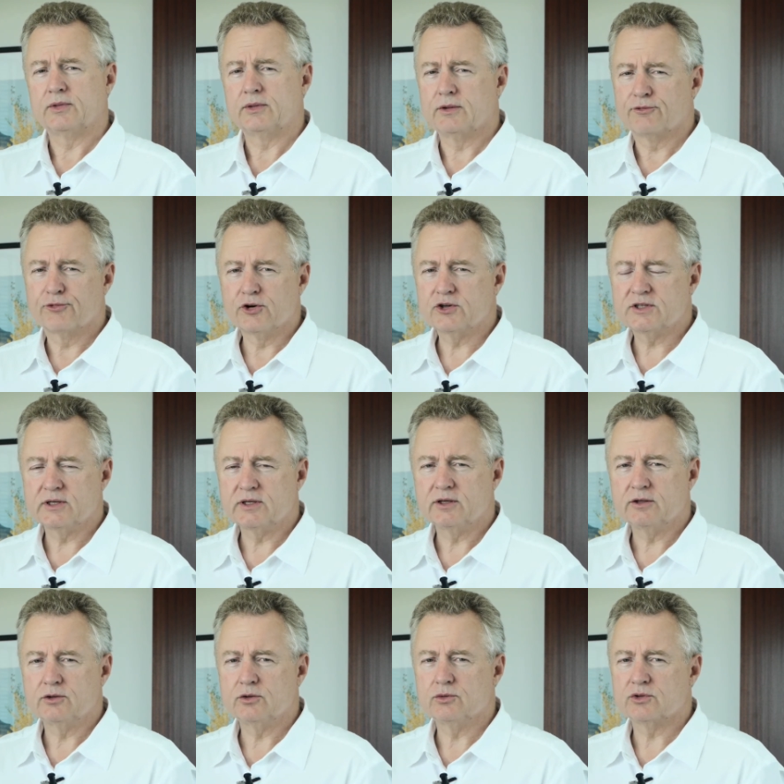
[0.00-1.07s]
the first thing
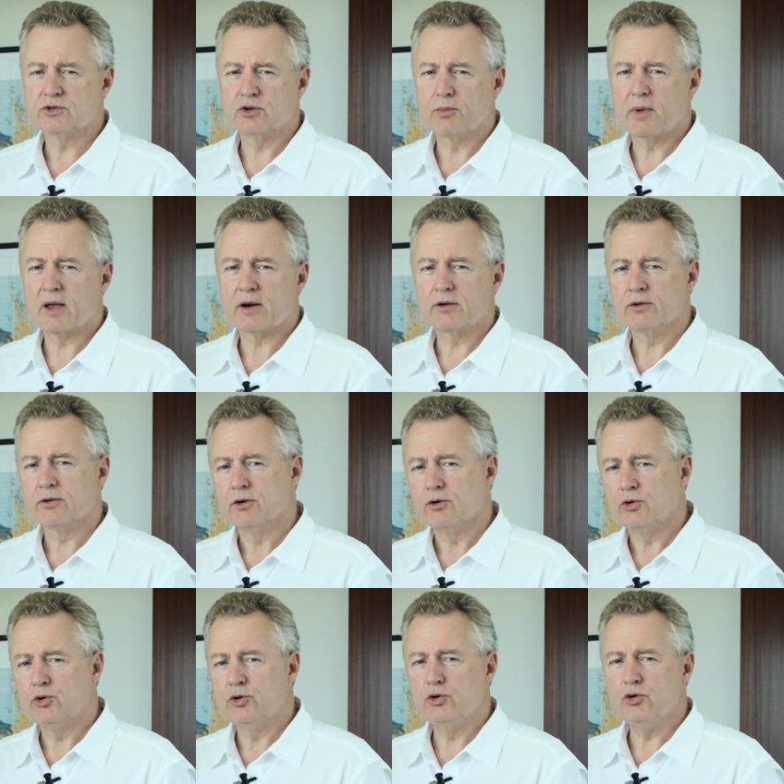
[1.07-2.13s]
you do is no matter
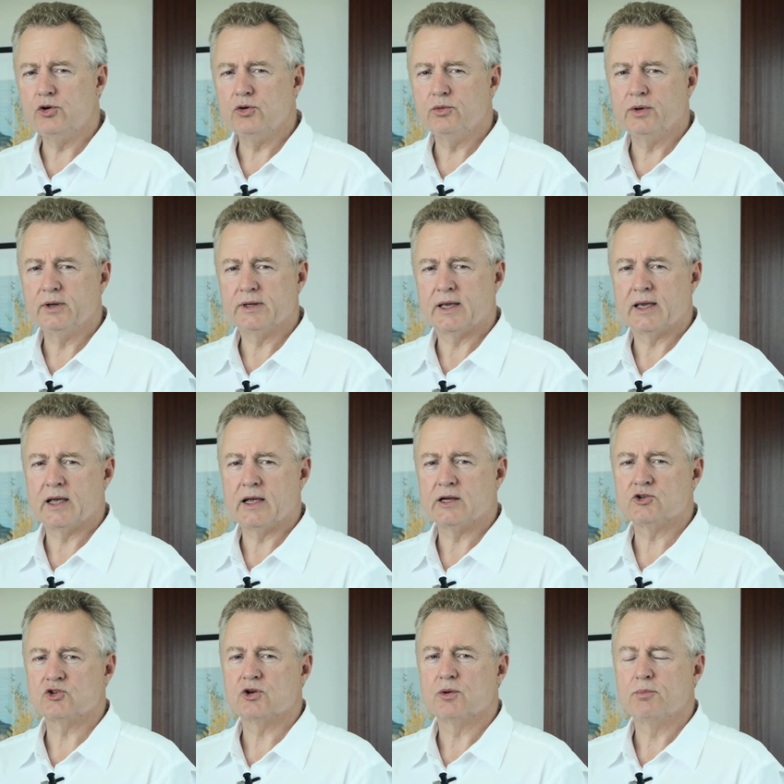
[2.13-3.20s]
who you
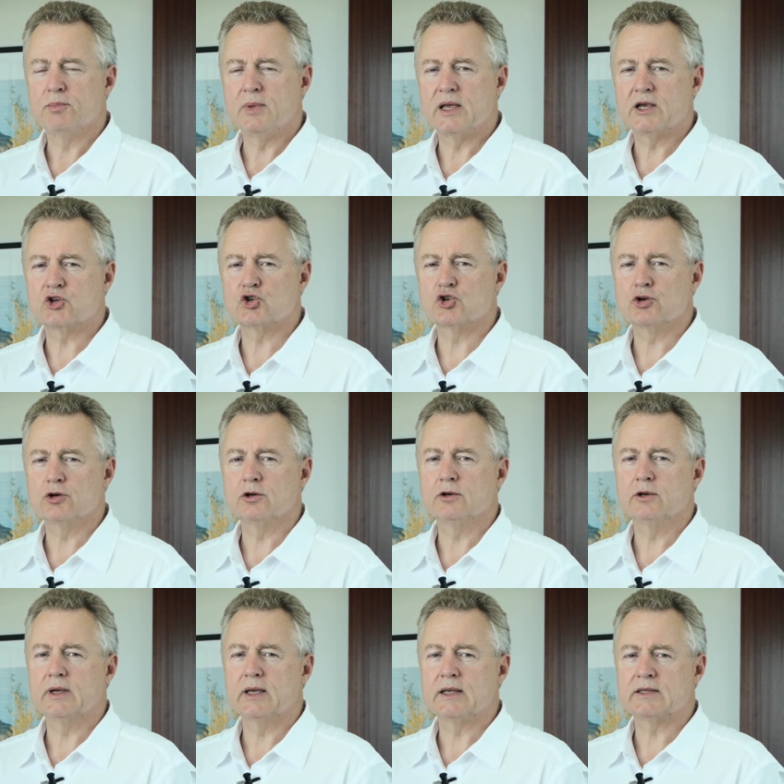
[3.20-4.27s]
engage, make
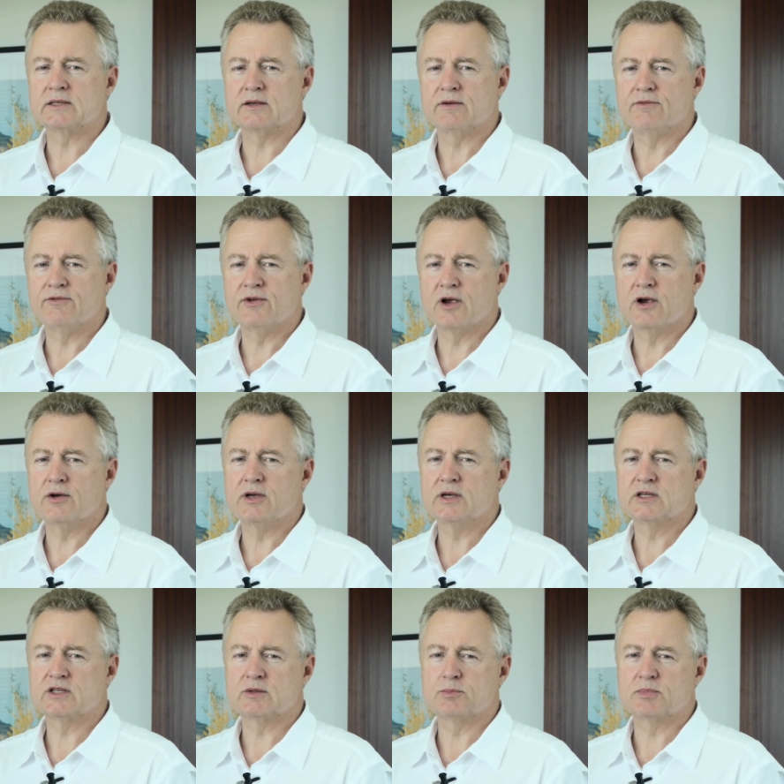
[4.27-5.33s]
sure it's a very
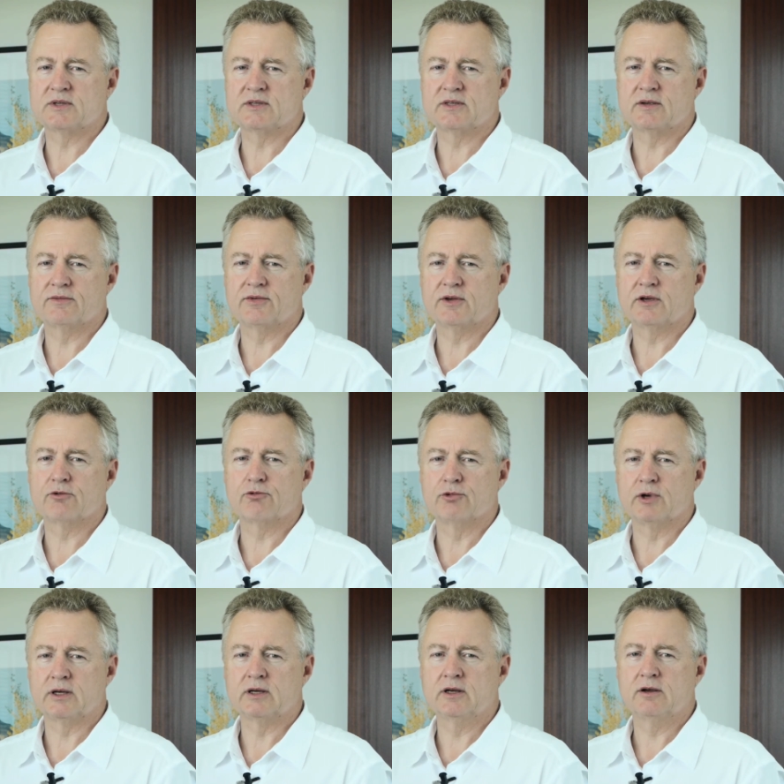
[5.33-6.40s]
specific
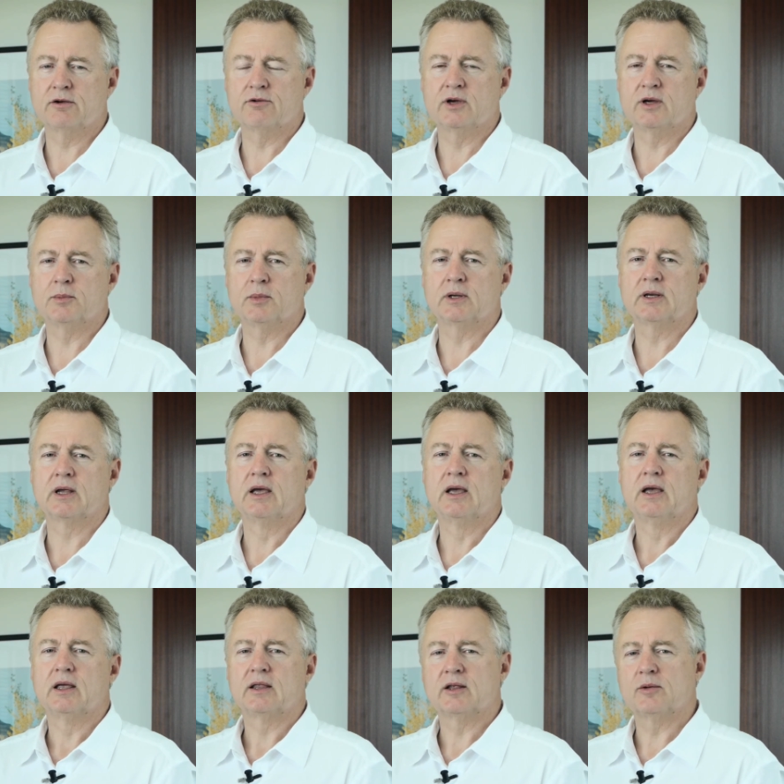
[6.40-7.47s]
written agreement
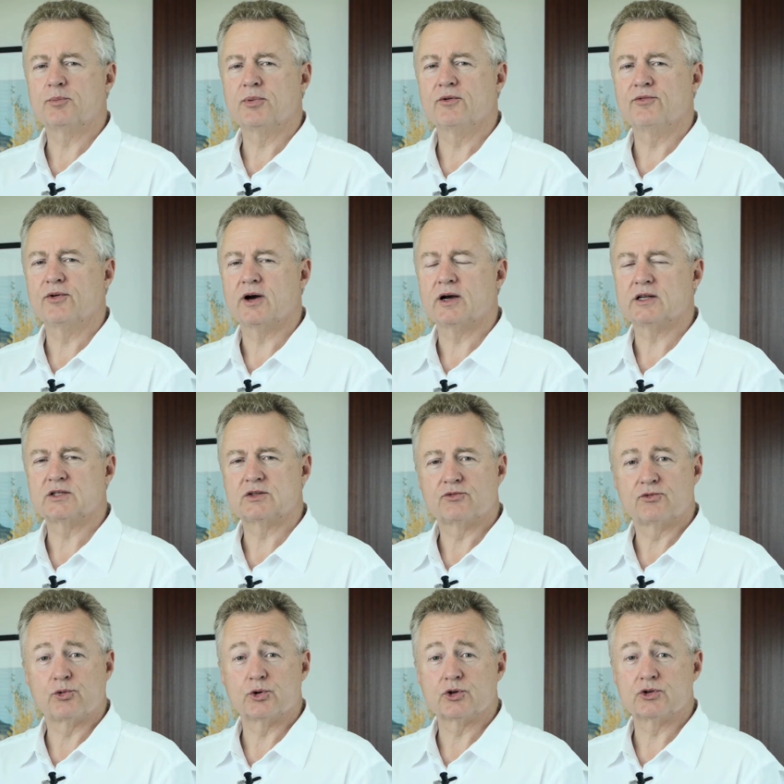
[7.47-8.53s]
that provides
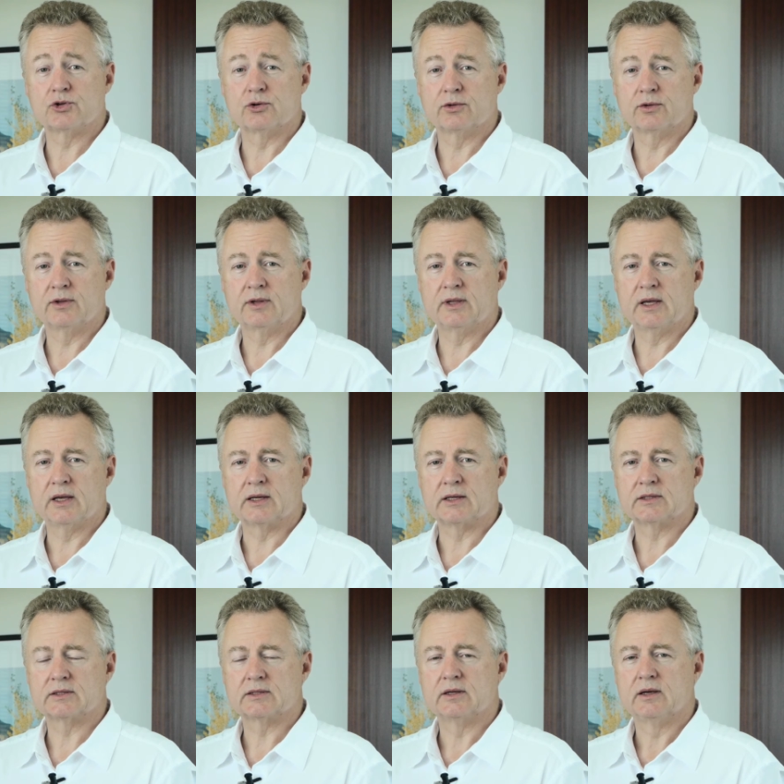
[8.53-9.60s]
for certain things.
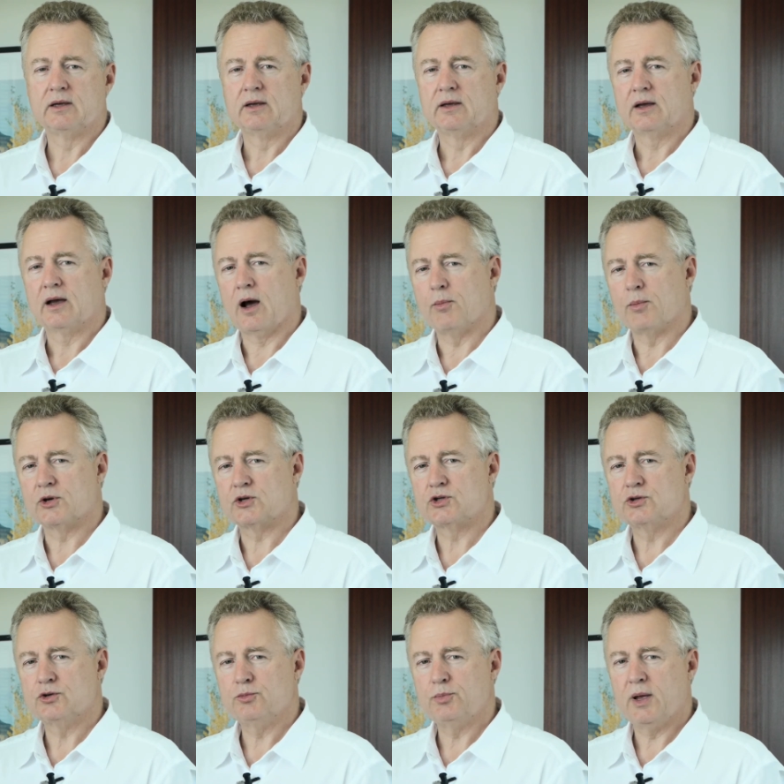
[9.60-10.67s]
How much
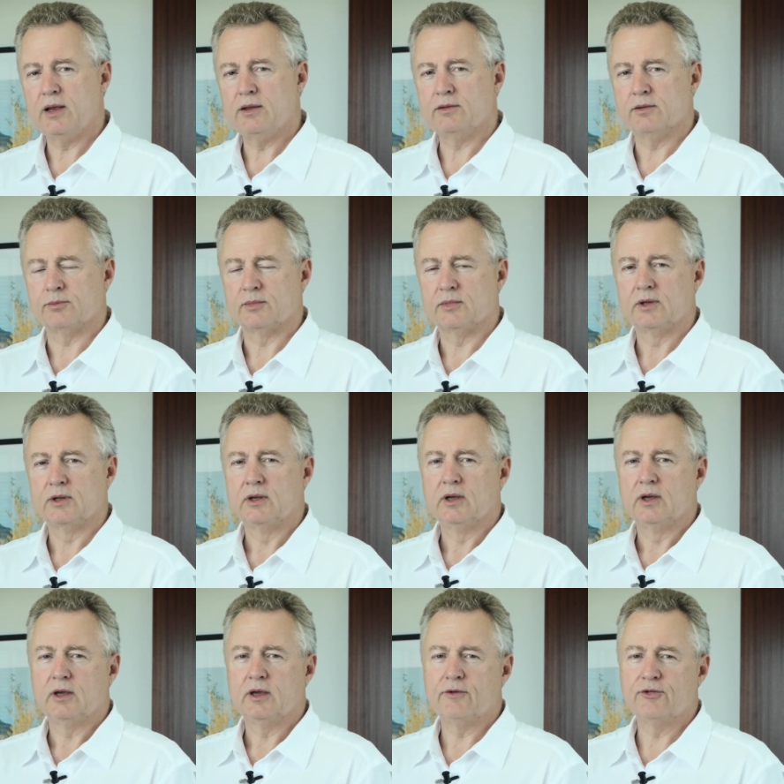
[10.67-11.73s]
do you pay them?
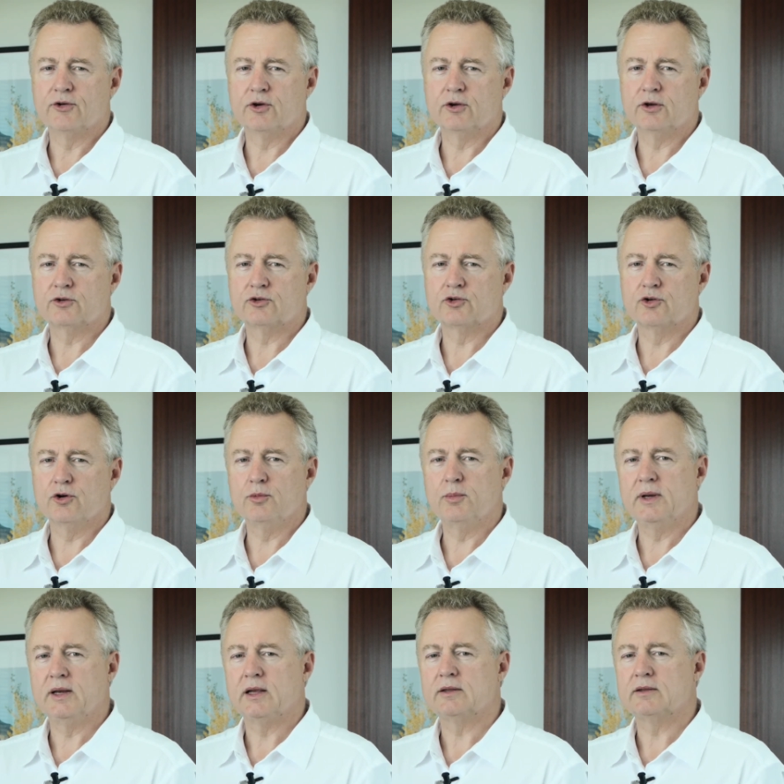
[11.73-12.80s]
If you're going to
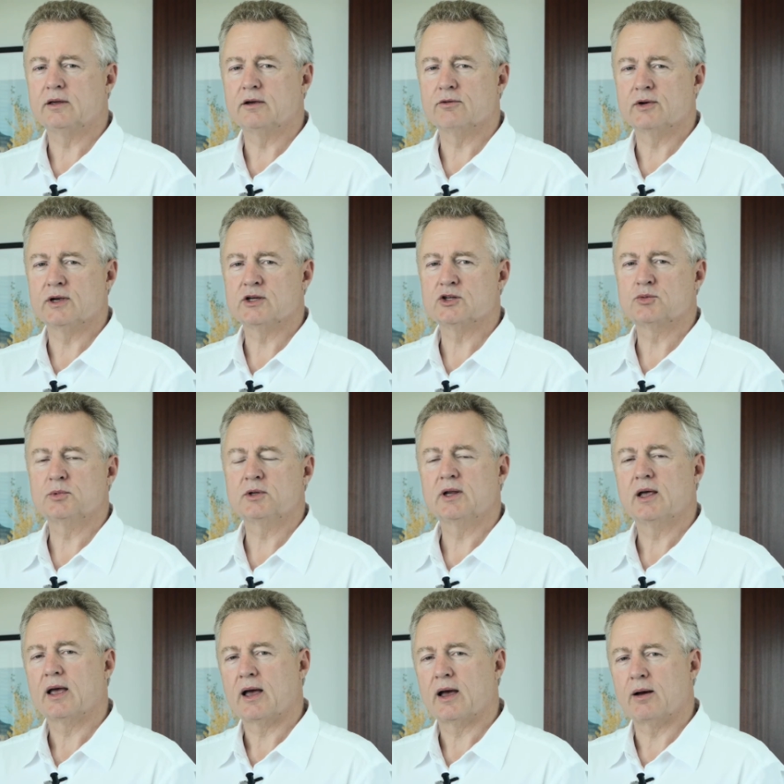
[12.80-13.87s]
terminate the arrangement,
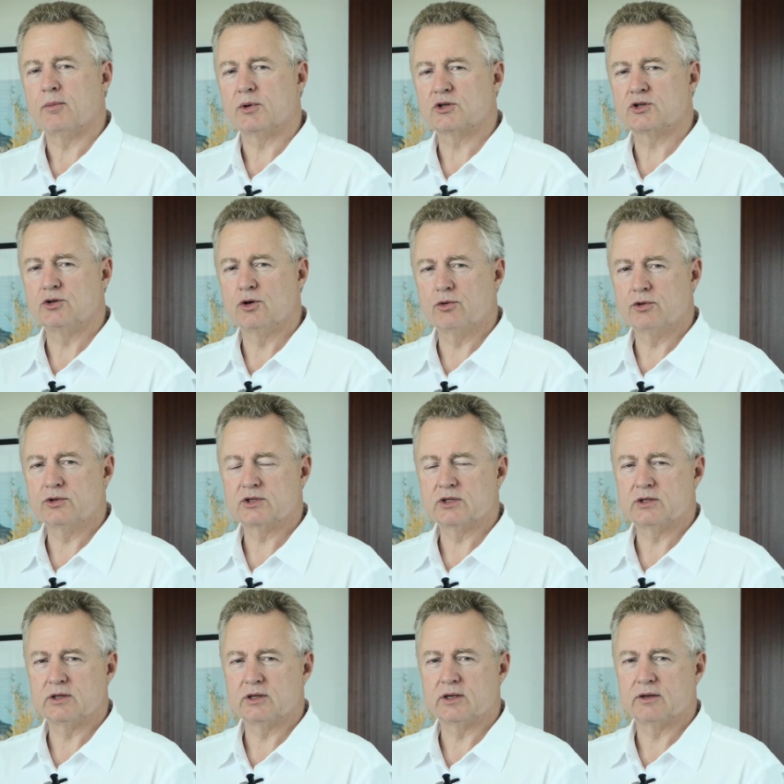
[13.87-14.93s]
how much notice do
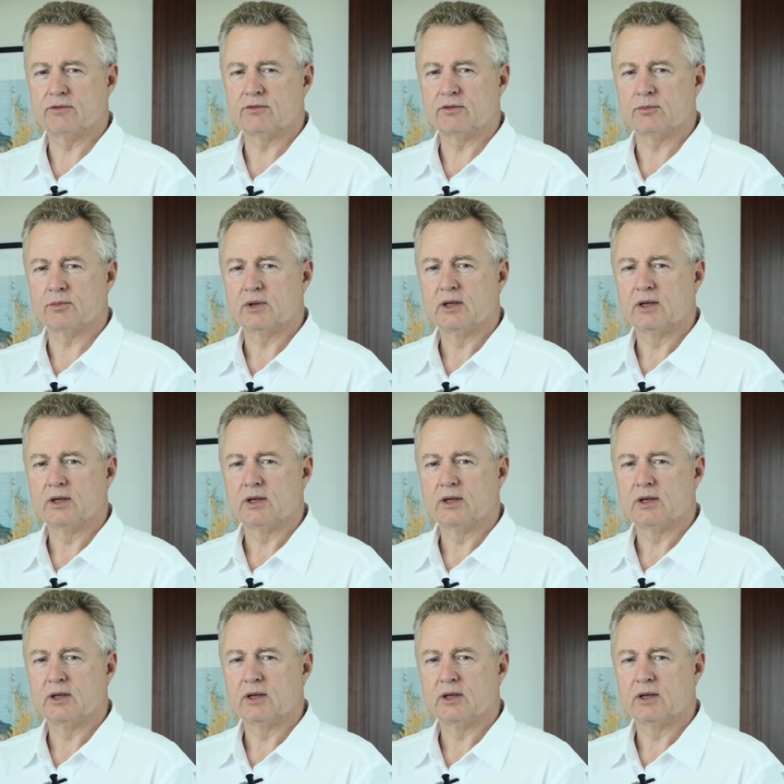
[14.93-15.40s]
you give them?